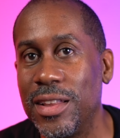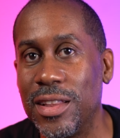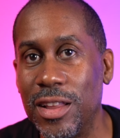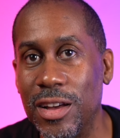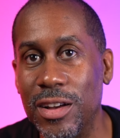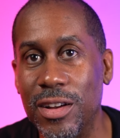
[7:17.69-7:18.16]

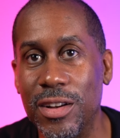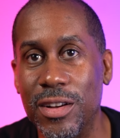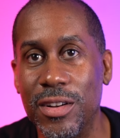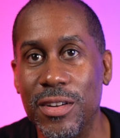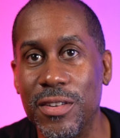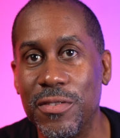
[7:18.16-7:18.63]

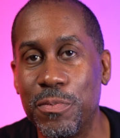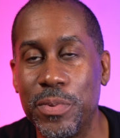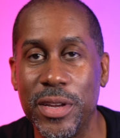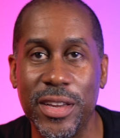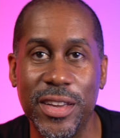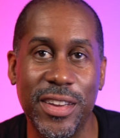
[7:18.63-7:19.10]
love,
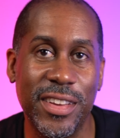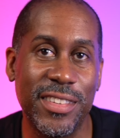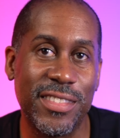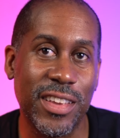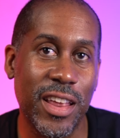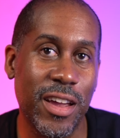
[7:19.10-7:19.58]

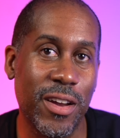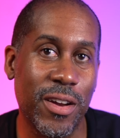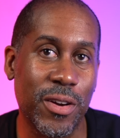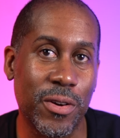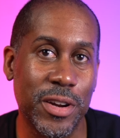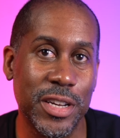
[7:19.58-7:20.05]
peace, and hair
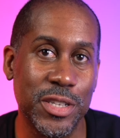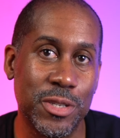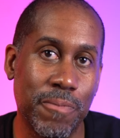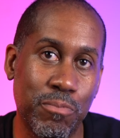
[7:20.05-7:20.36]
grease.